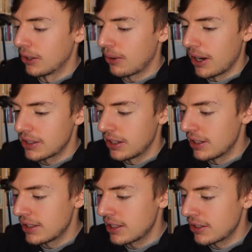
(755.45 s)
quite as good
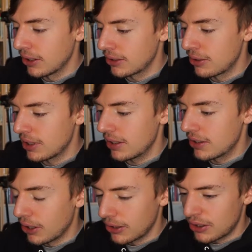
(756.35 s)
as this
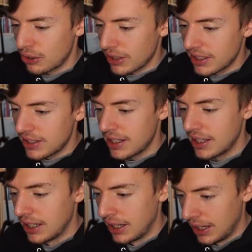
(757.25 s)

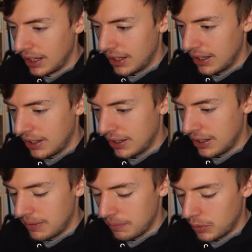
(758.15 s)
Toxtricity,
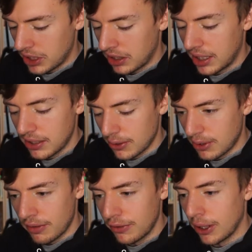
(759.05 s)
which I think is
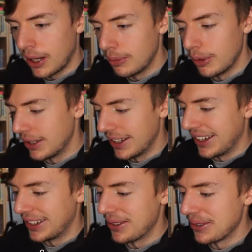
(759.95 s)
also a full art, but
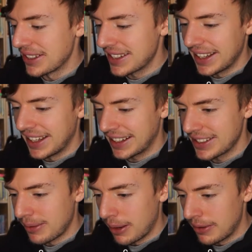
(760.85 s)
I don't want to say that
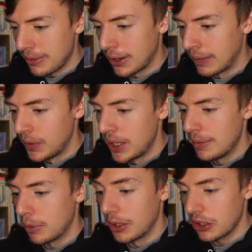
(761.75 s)
because I might be wrong.
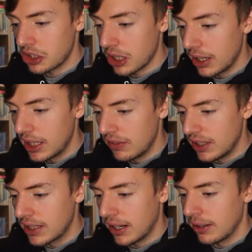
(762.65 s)
But we got a shiny
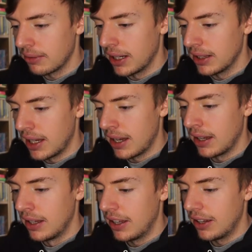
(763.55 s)
V card right
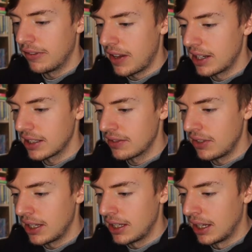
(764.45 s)
there, a Phalanx
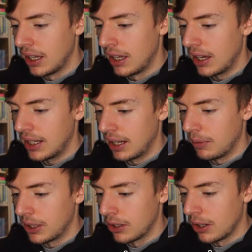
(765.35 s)
V, and then
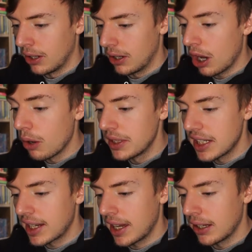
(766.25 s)
we got, oh, we
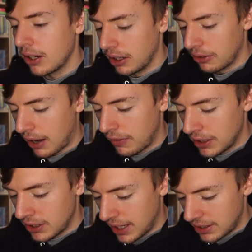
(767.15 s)
did get a
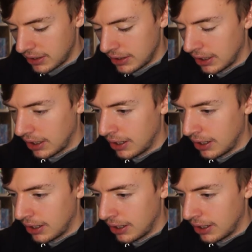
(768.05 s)
holographic, so that's good.